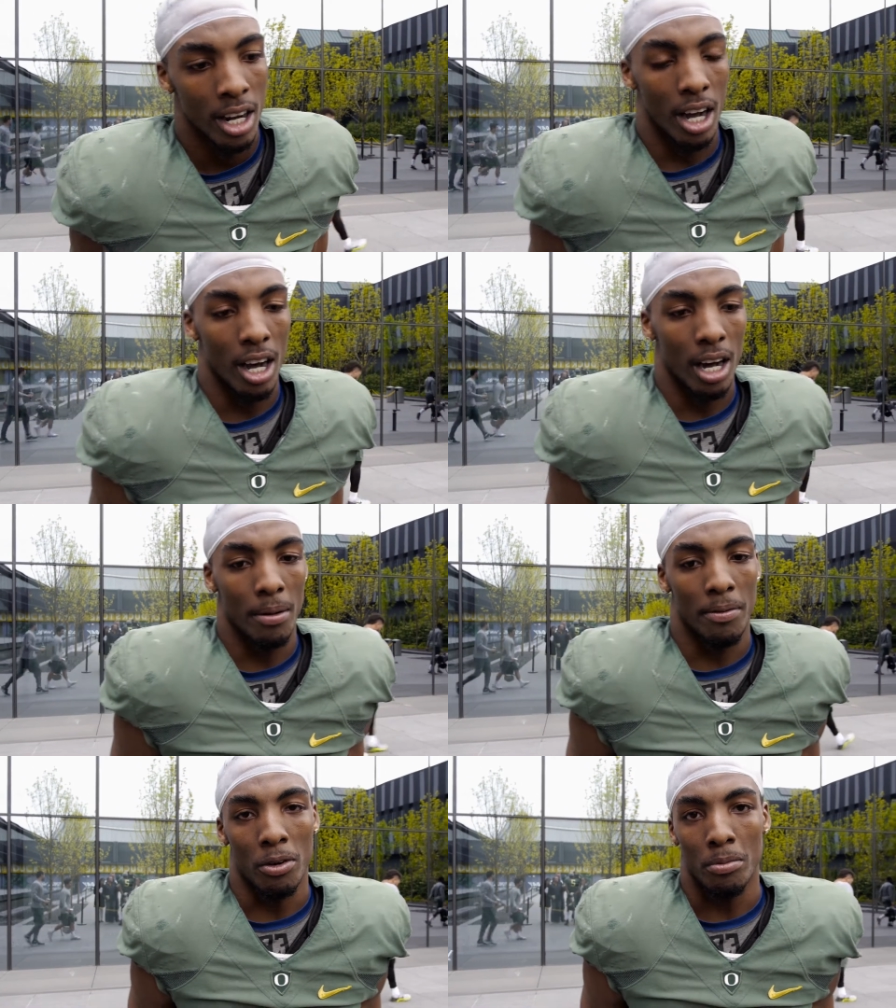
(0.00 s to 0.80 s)

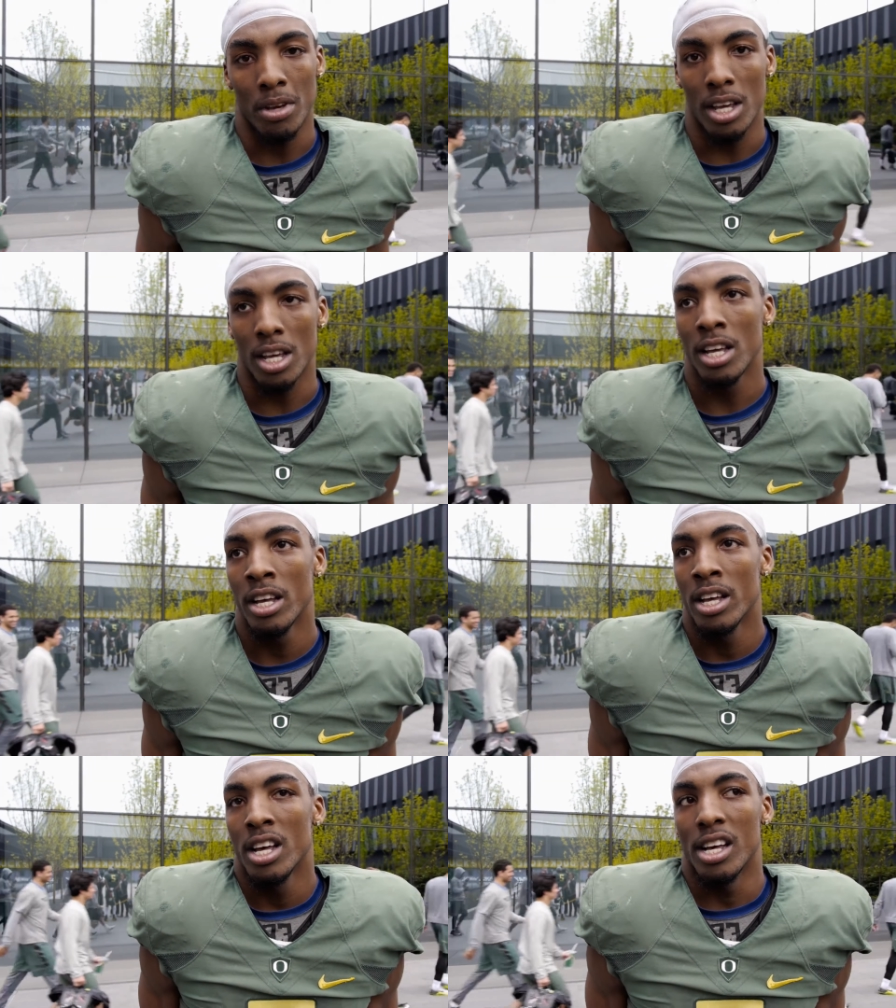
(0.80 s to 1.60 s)
Um, for me,
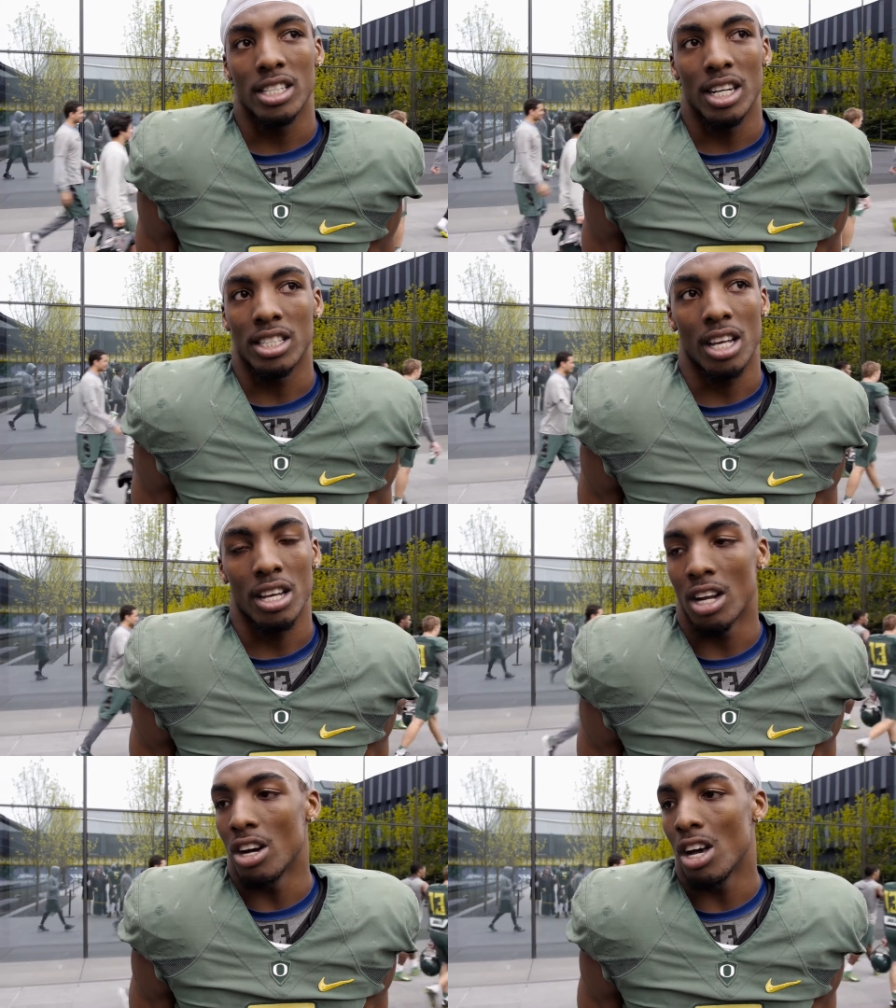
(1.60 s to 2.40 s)
it's just
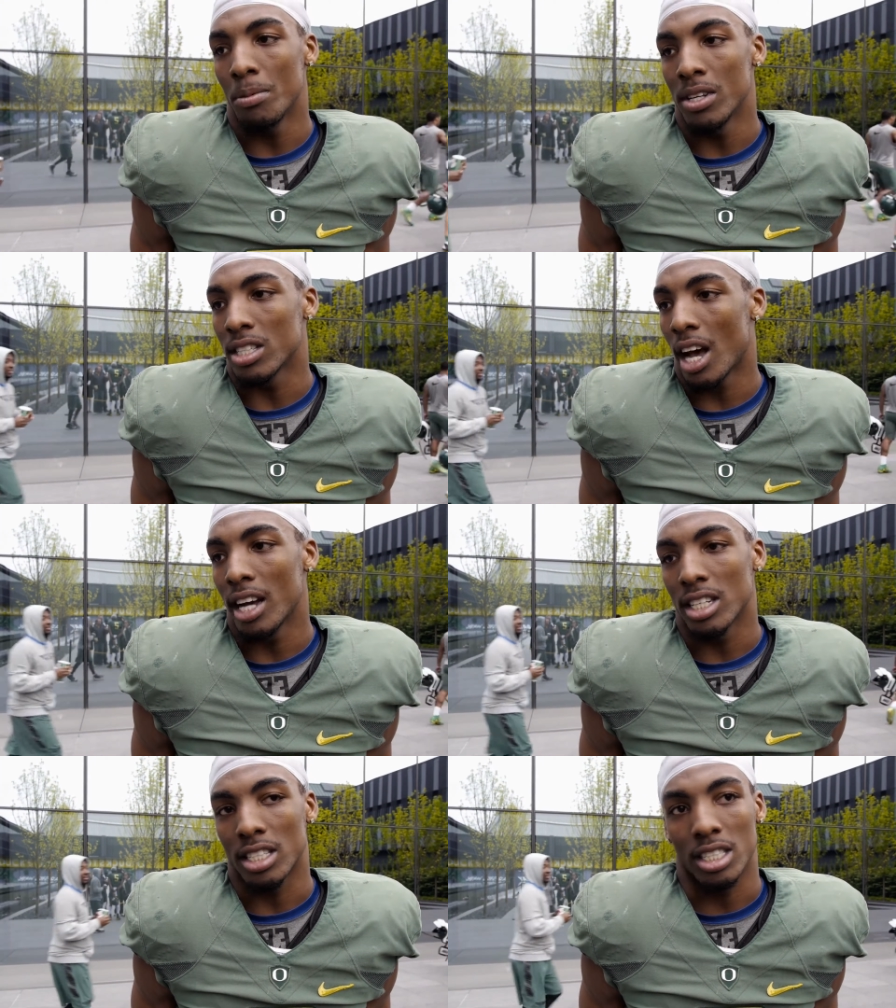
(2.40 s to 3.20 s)
you know helping these
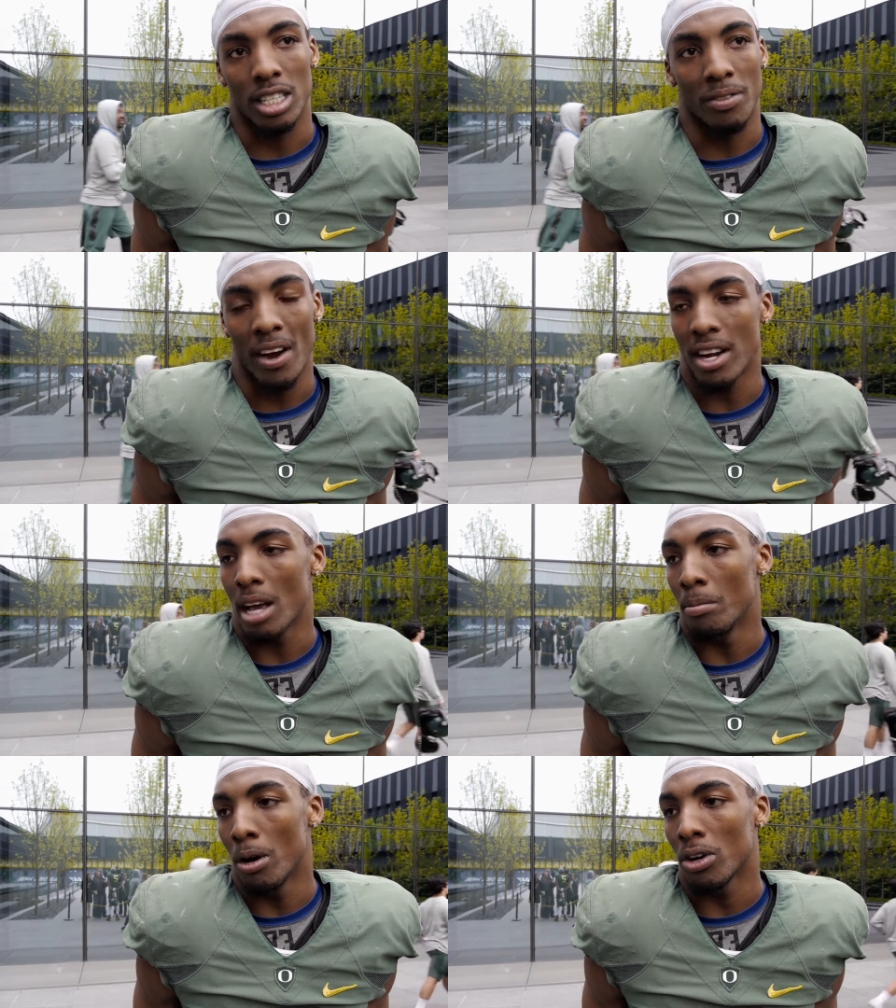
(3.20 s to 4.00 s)
guys just just find
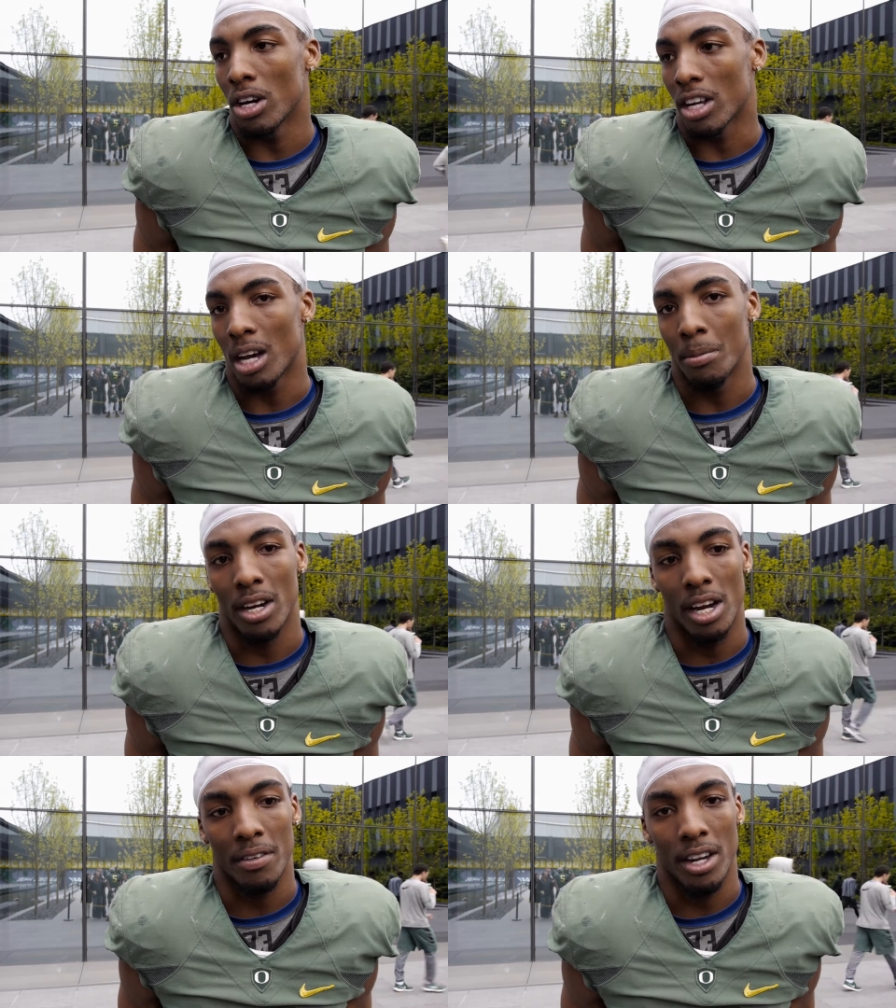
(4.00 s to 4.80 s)
that motor to come
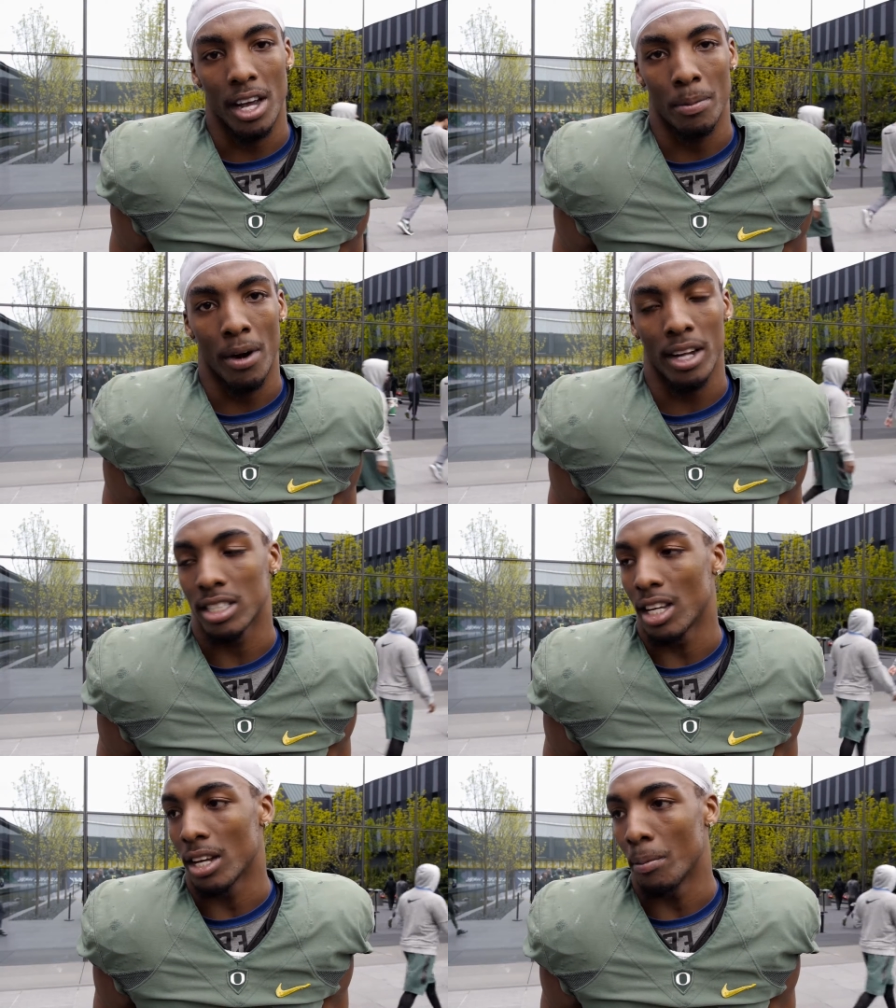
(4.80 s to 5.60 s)
in every day,
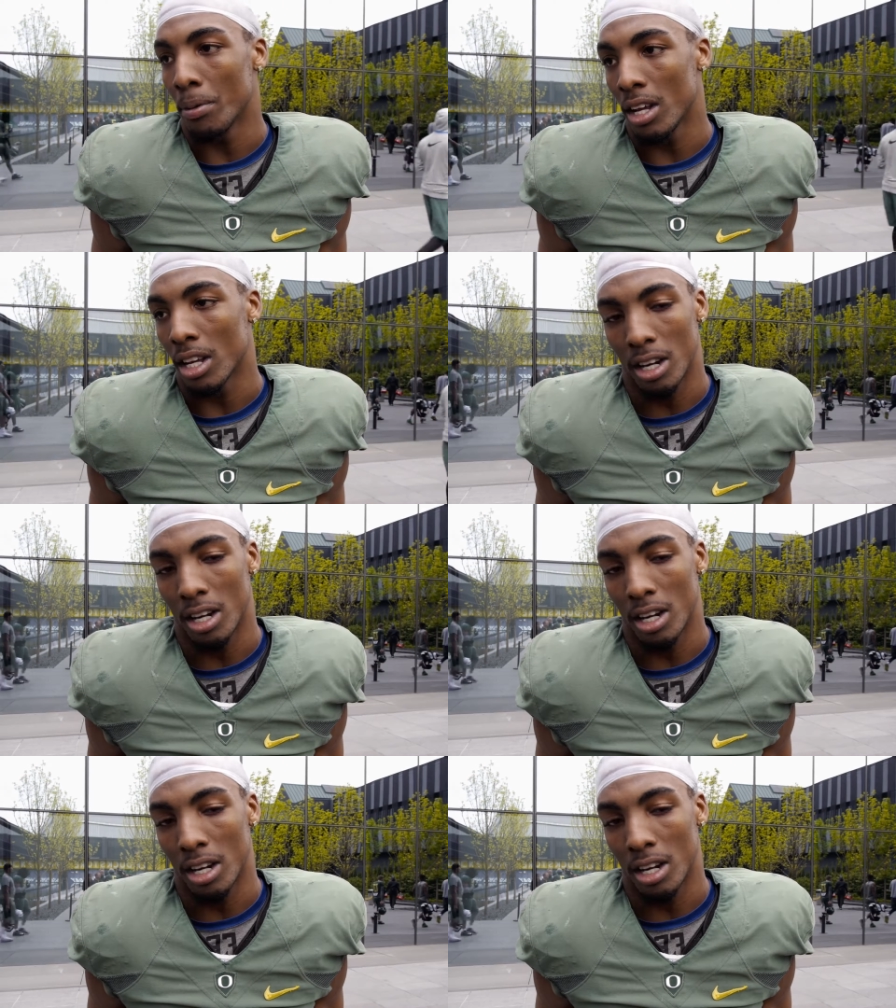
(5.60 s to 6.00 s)
practice and compete.